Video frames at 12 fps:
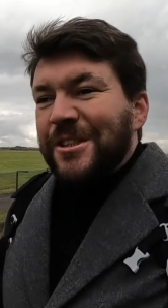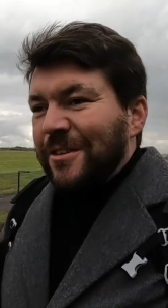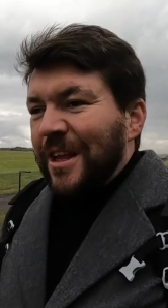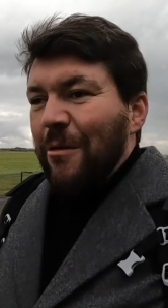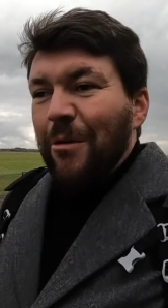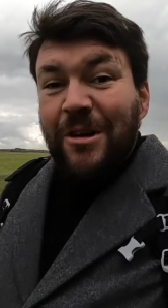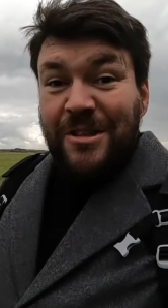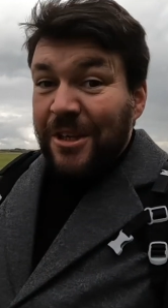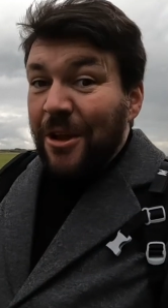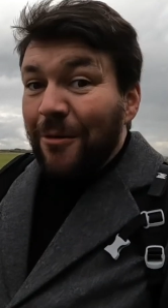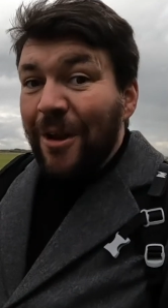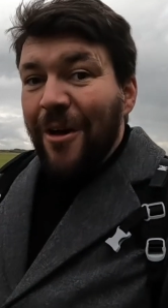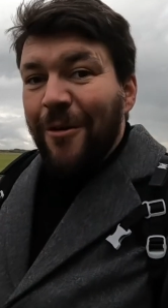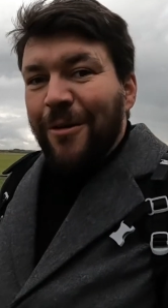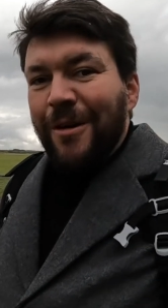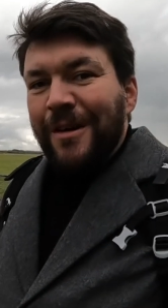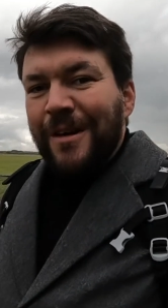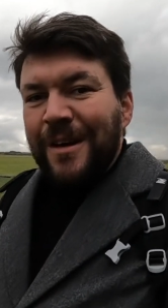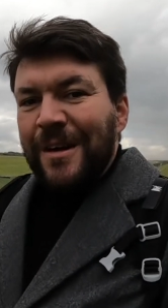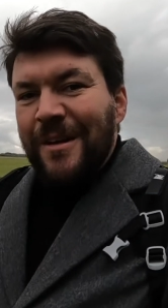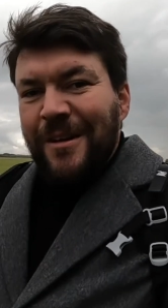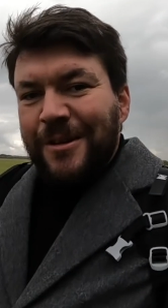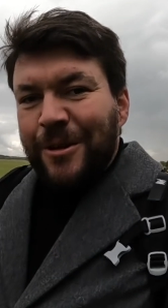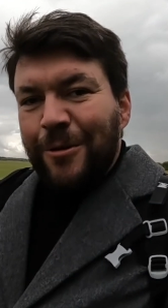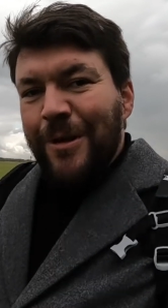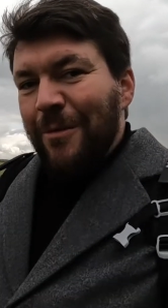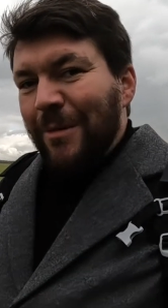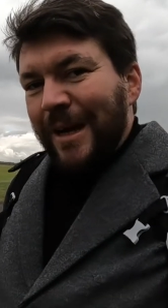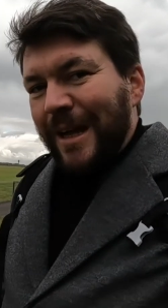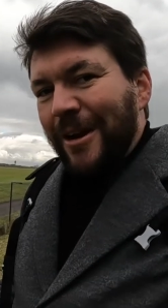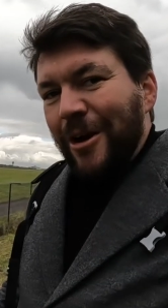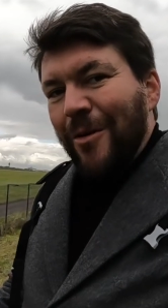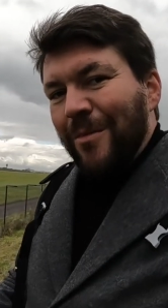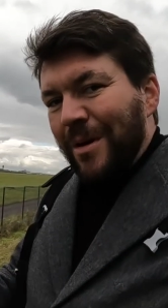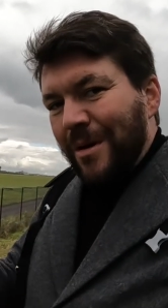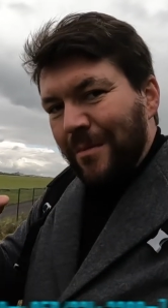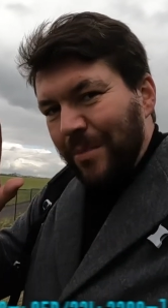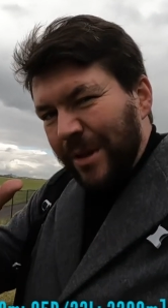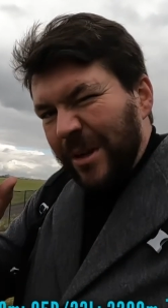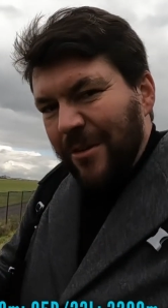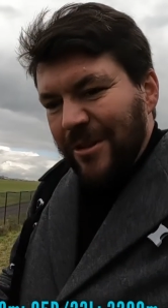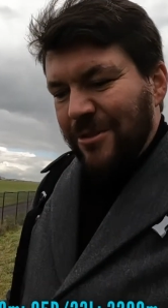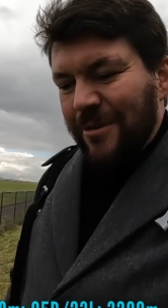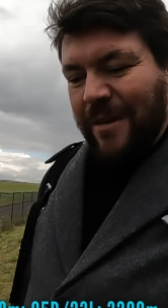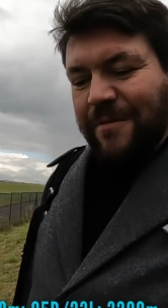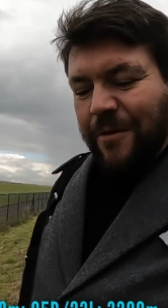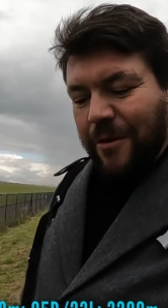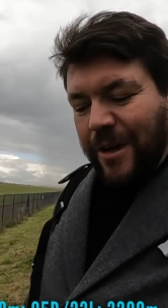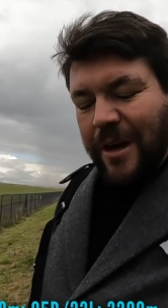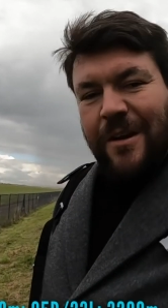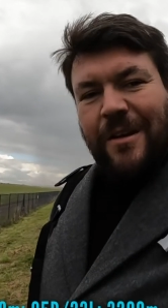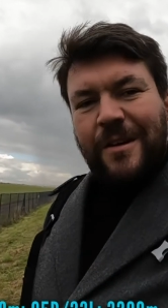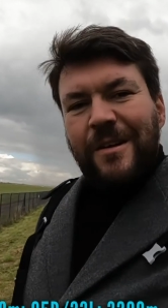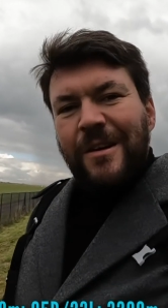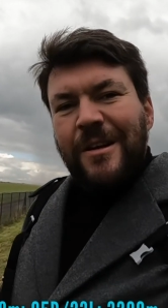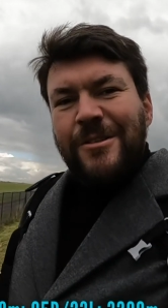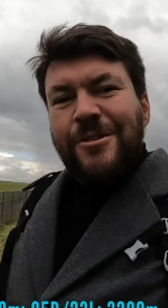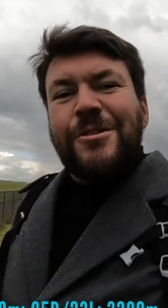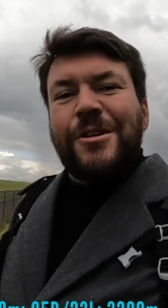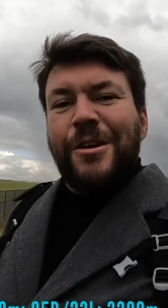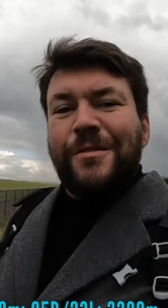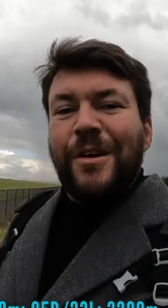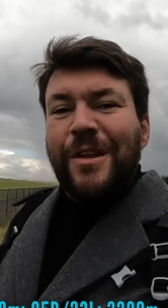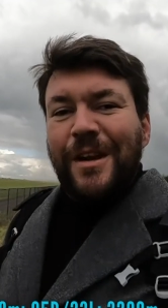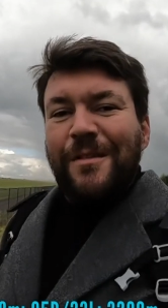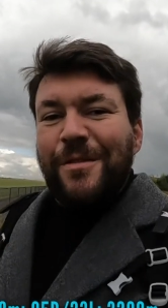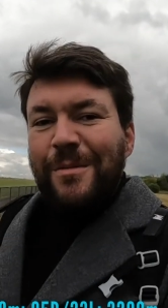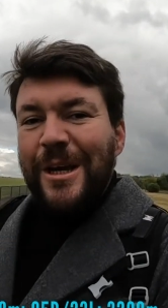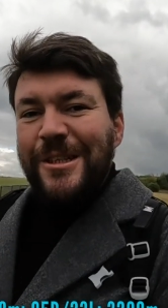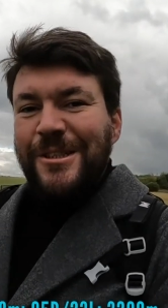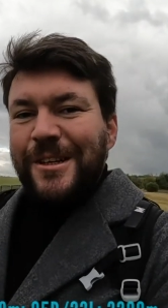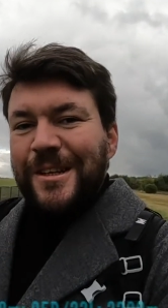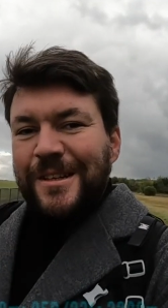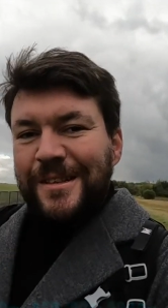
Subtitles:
on that one because I don't know. Google it when I get home. Put that on the screen for you. Just so you've got that information.